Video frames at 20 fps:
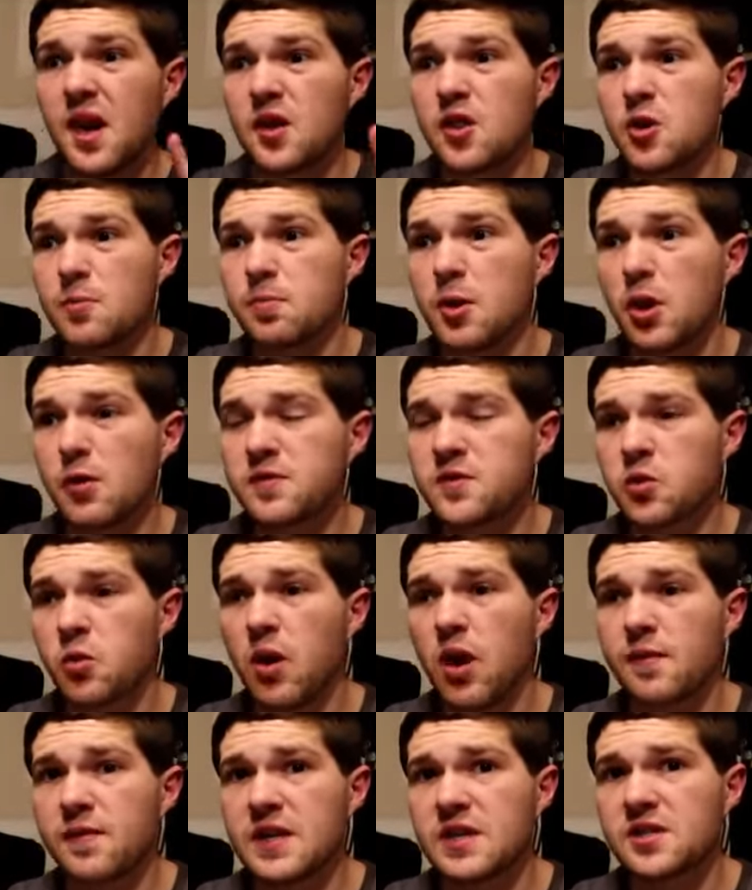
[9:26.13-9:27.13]
They're both
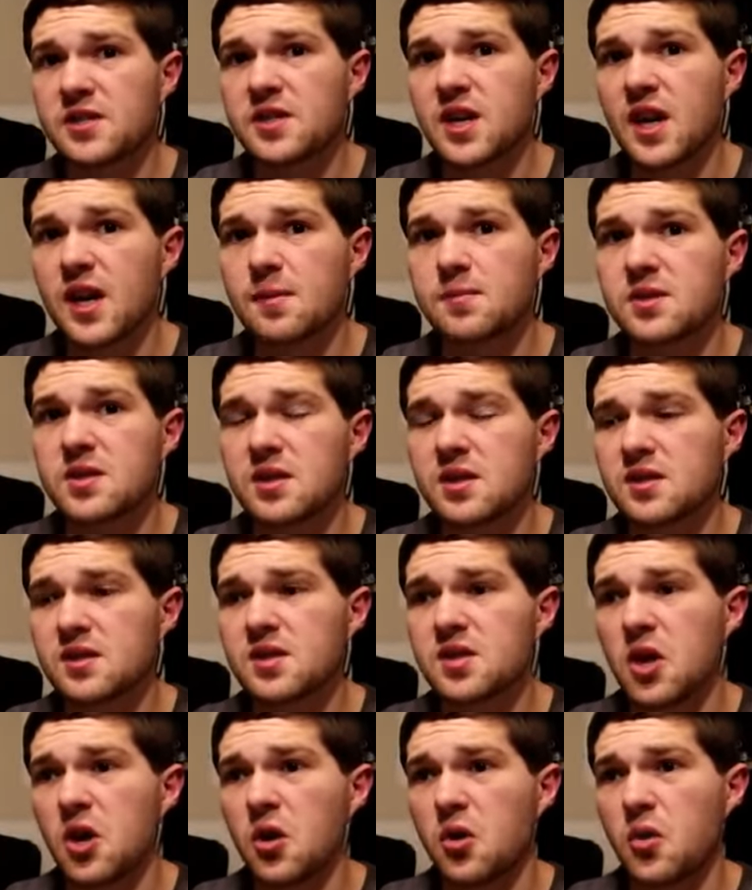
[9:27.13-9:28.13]
12-inch subs,
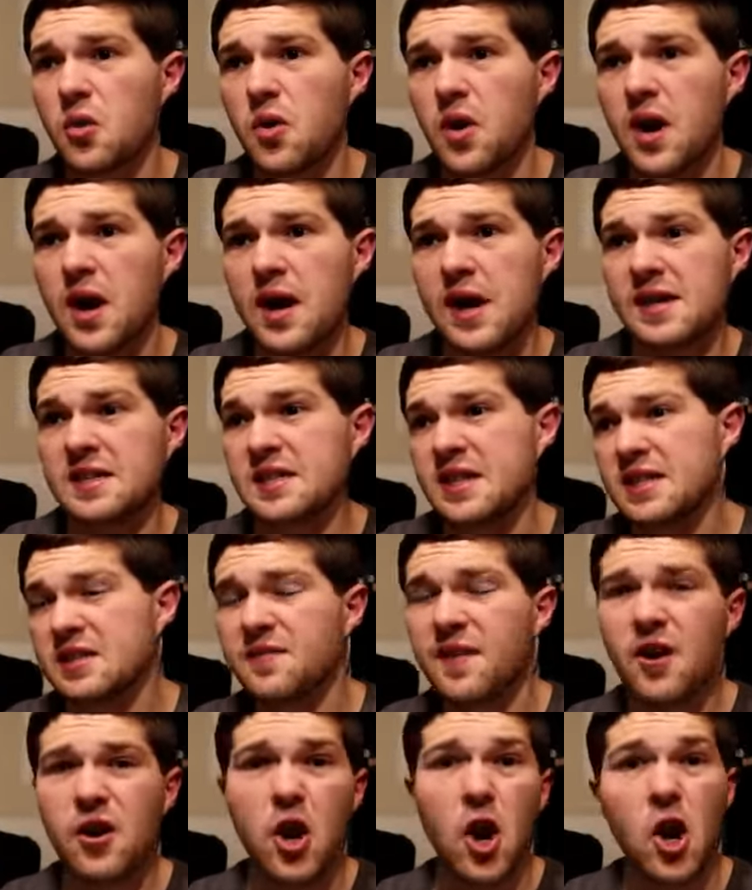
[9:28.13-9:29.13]
so it's
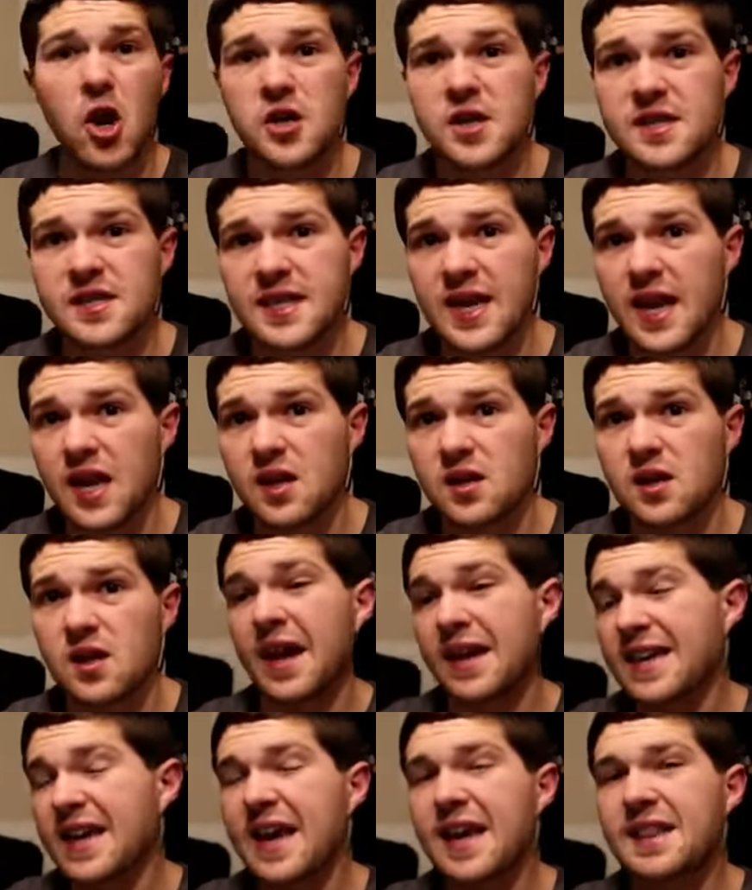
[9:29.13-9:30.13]
very hard to tell.
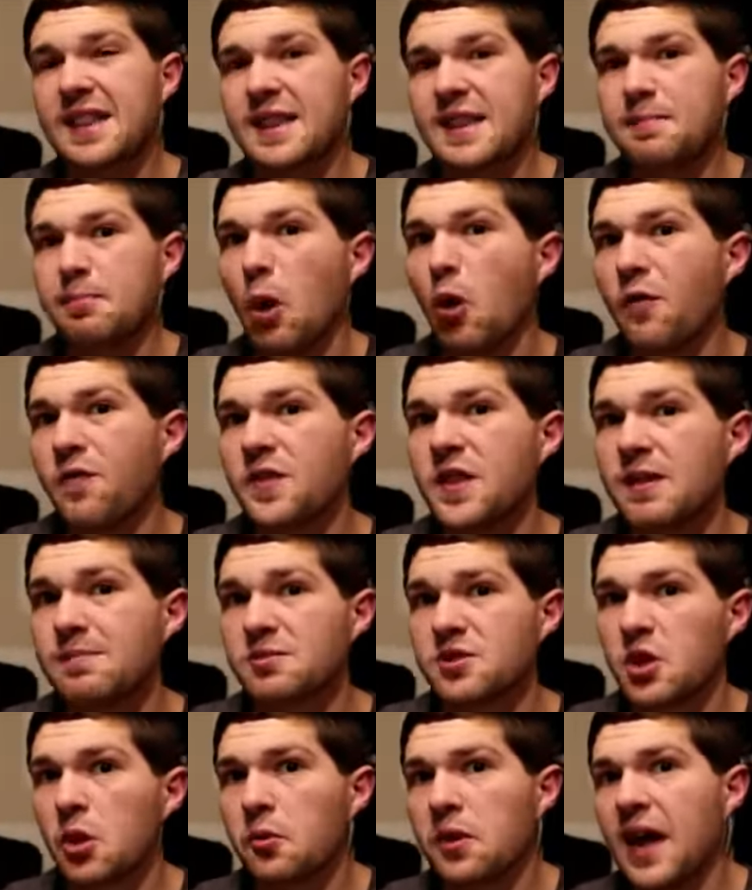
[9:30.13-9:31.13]
Again, both of
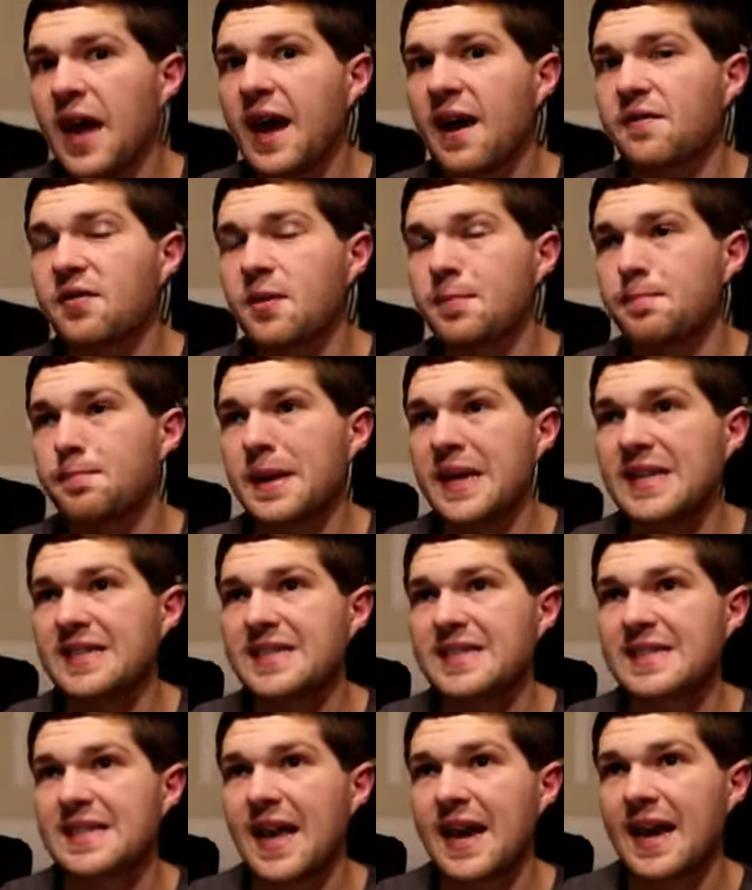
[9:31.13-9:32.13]
them don't have the
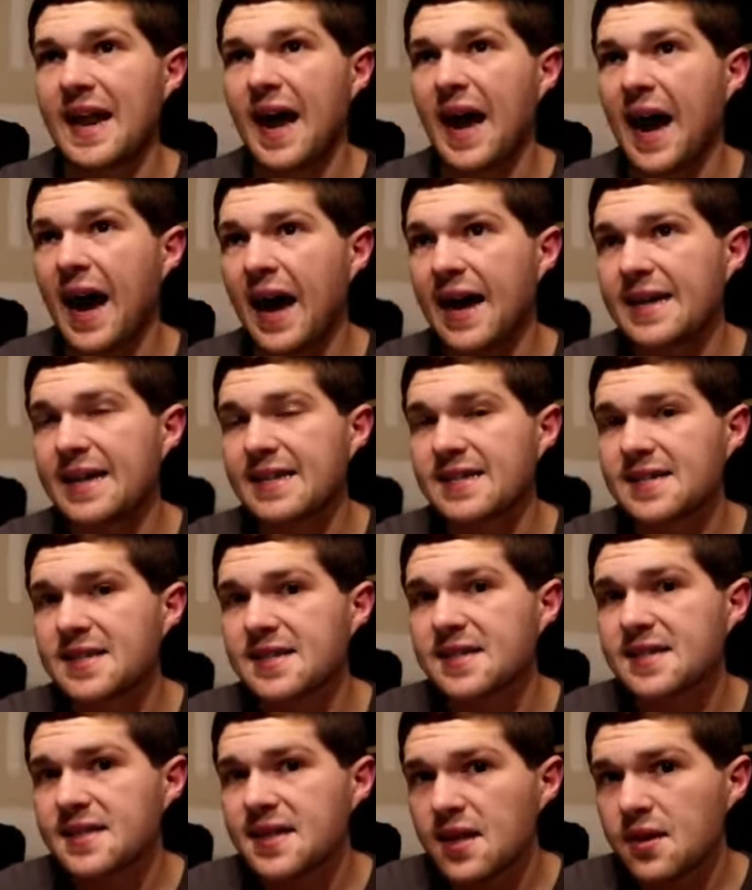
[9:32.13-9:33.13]
bass that I
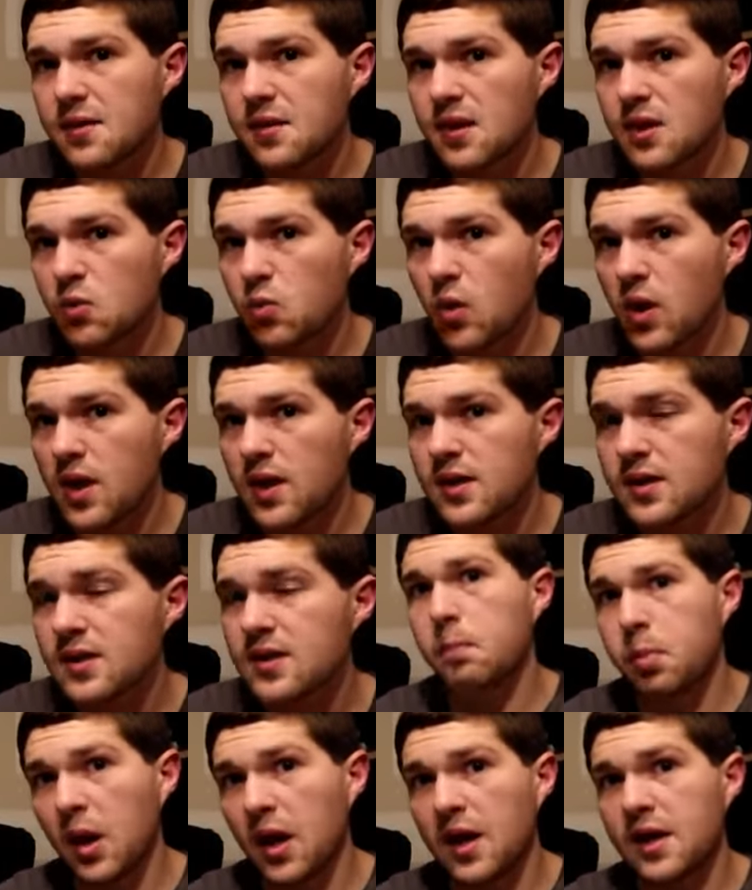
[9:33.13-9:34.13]
necessarily want,
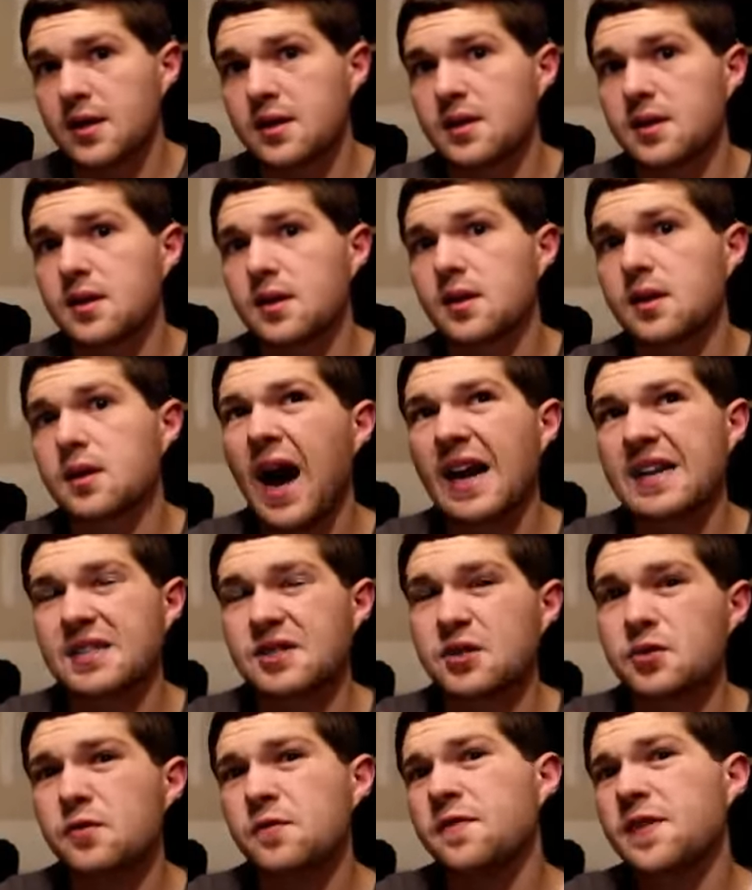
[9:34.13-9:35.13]
but I
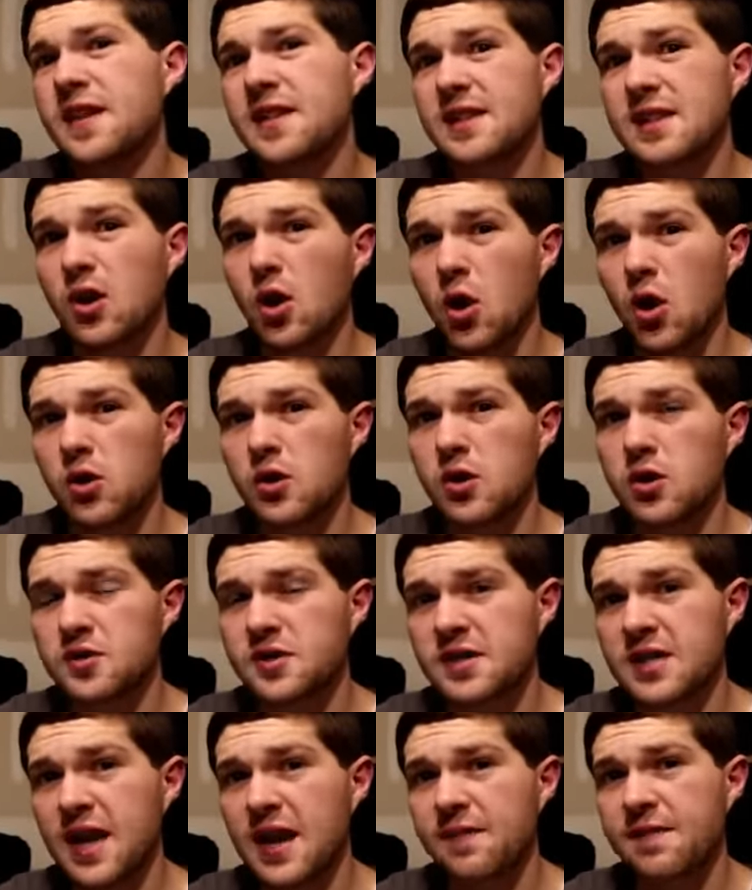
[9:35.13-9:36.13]
do think the
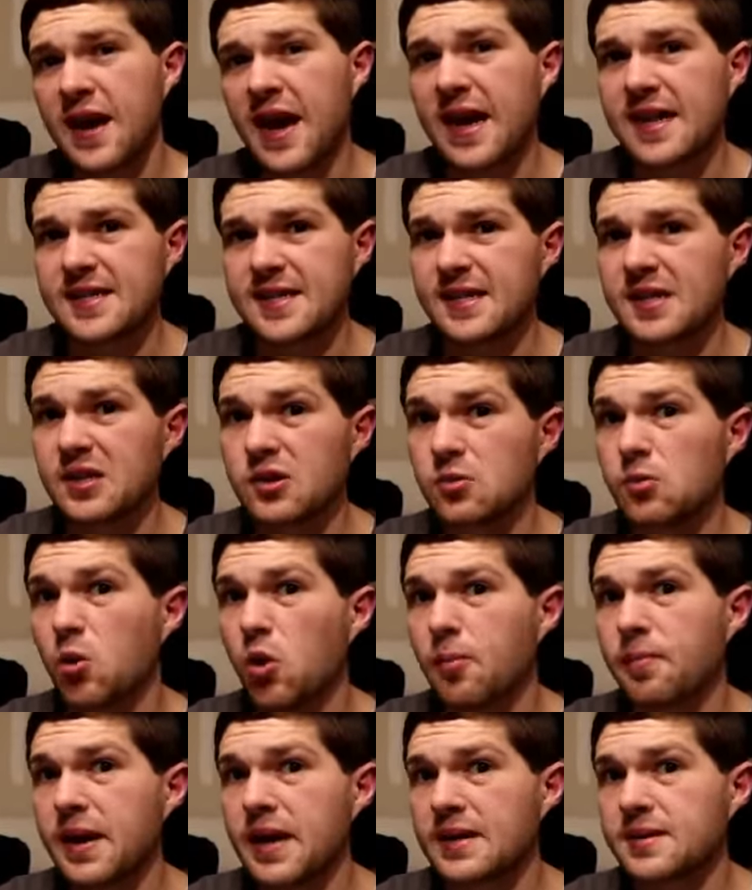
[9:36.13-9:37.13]
RCF has a little
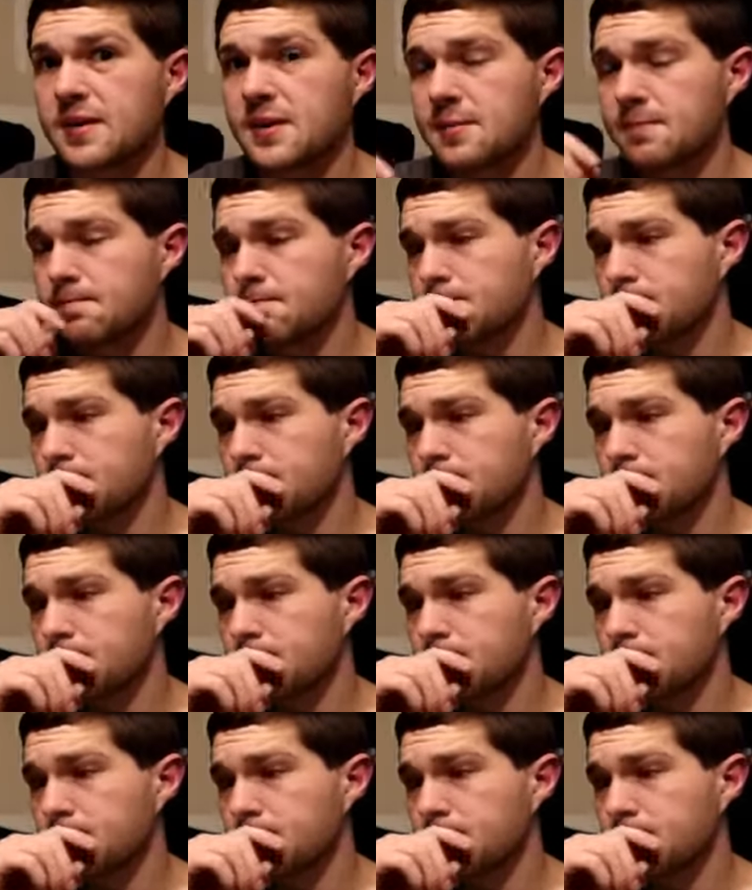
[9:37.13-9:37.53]
more bass.